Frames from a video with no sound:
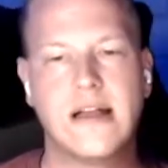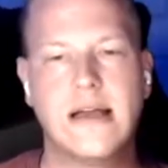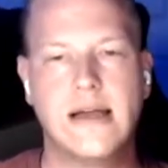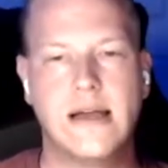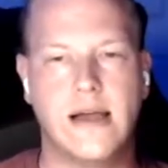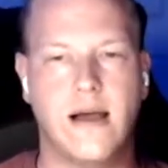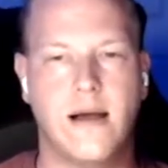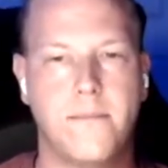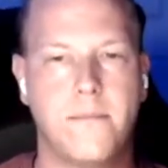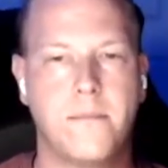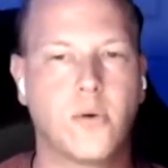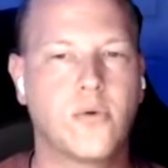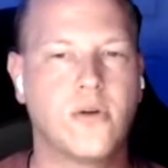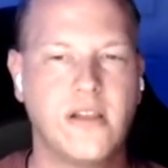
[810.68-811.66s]

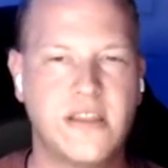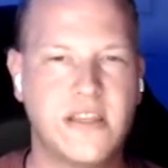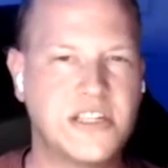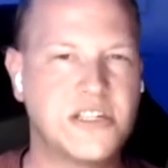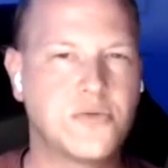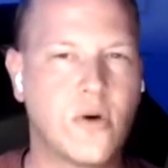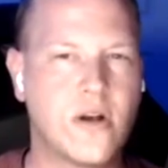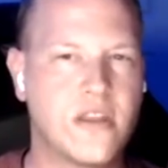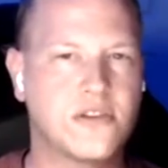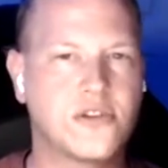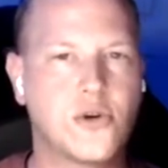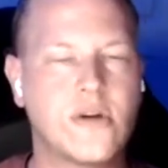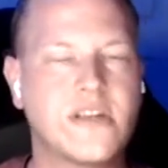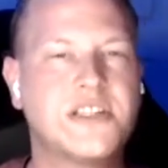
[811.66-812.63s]
But really, this is one of the
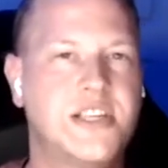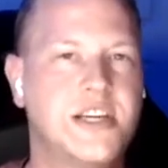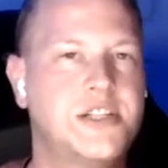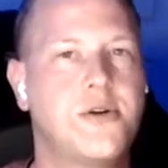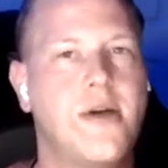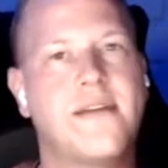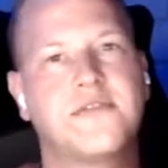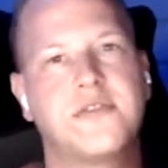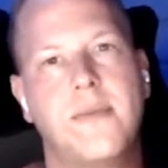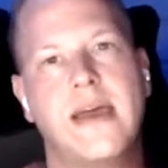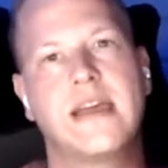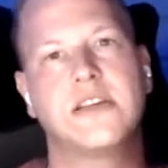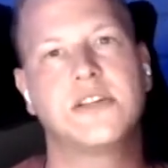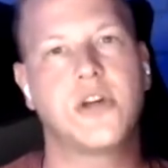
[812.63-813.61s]
choices that you have to
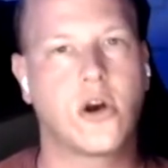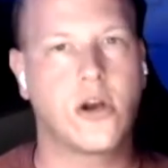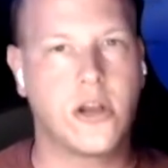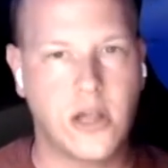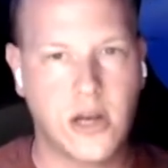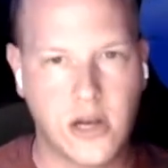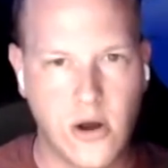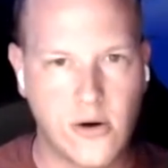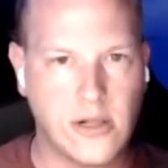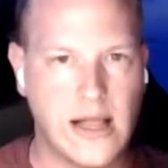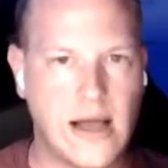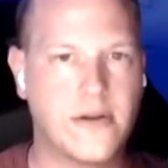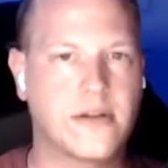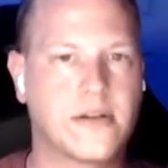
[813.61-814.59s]
make is, are you going to go
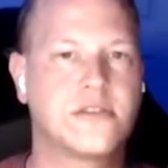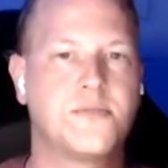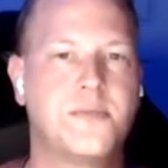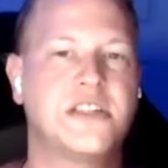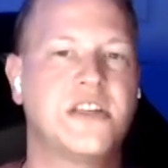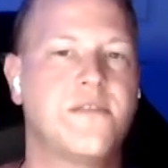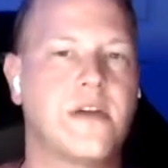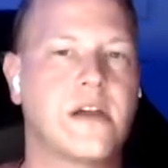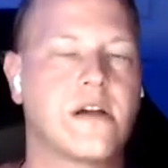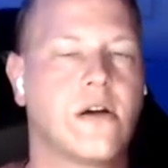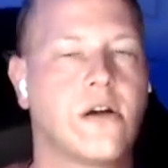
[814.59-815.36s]
cloud specific?